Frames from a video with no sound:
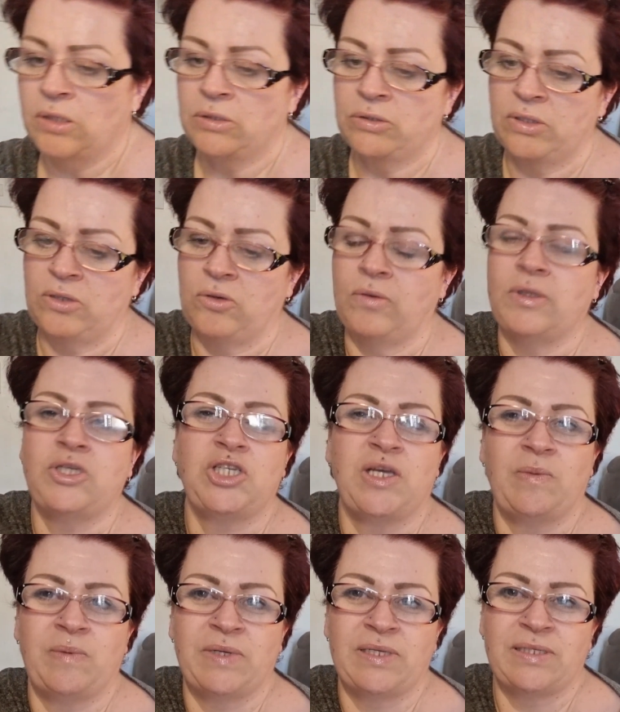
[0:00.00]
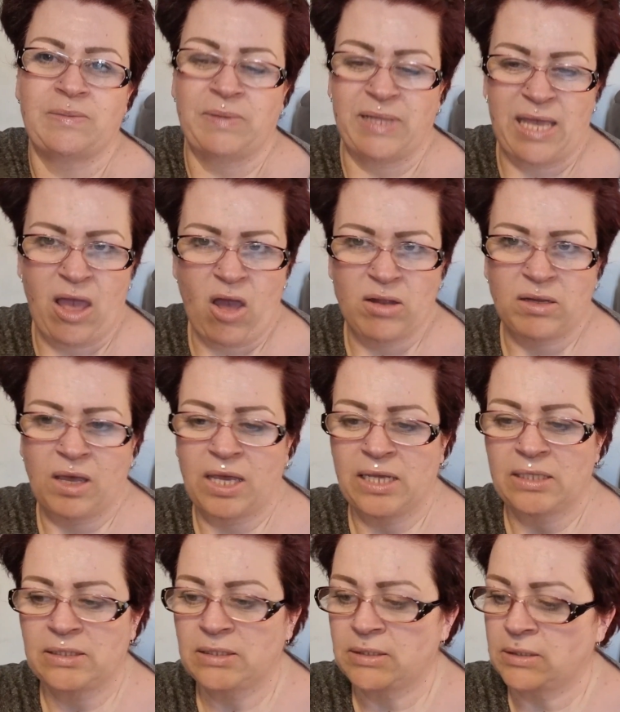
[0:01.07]
So they're not the cheapest, but they are
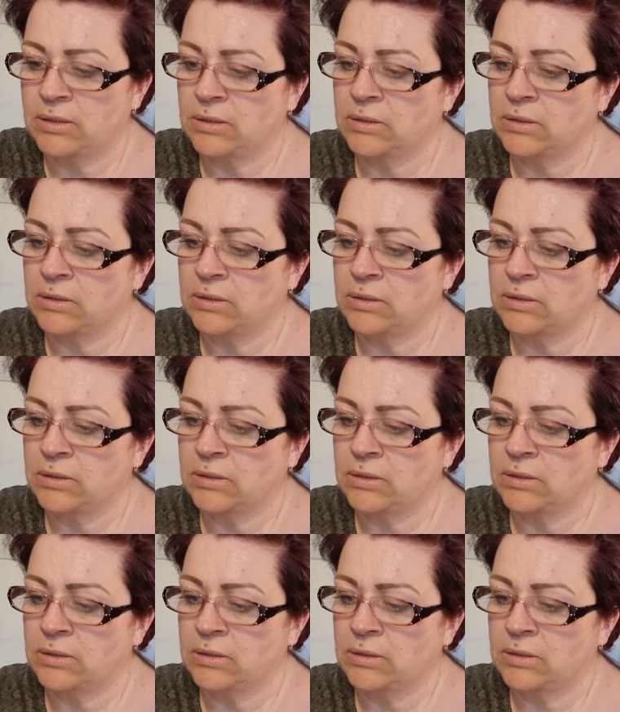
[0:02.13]
nice.